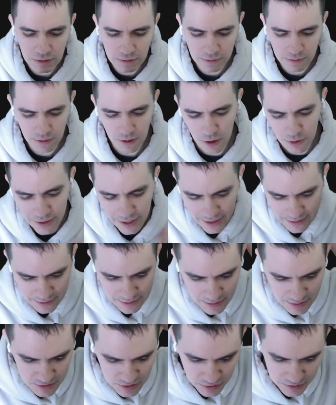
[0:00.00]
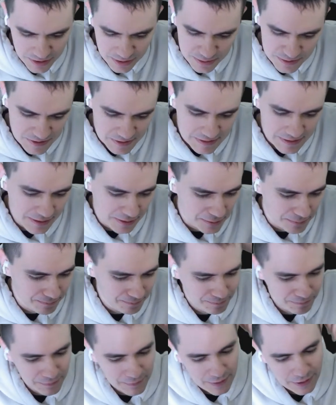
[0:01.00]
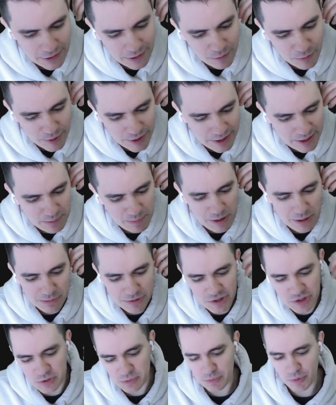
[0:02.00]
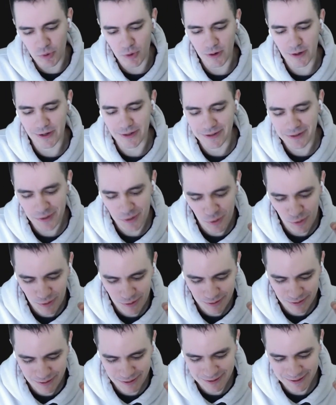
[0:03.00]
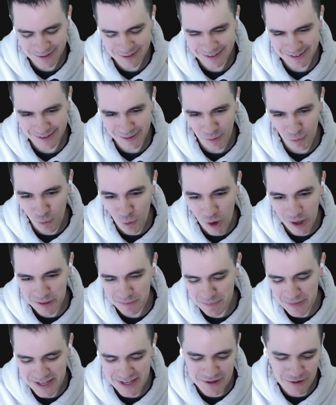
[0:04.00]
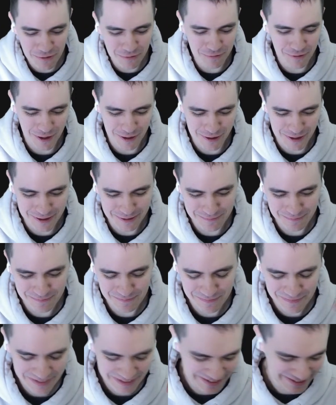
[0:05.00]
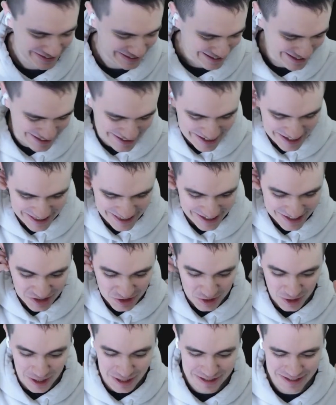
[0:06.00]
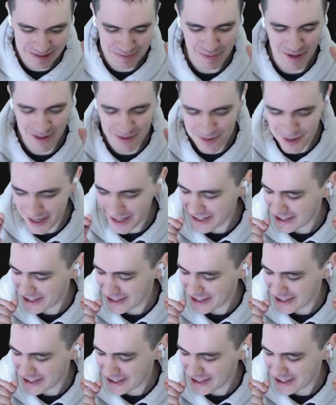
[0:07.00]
Okay, so here's the deal. We need to be able to support a 1 picofarad. This sucks, by the way.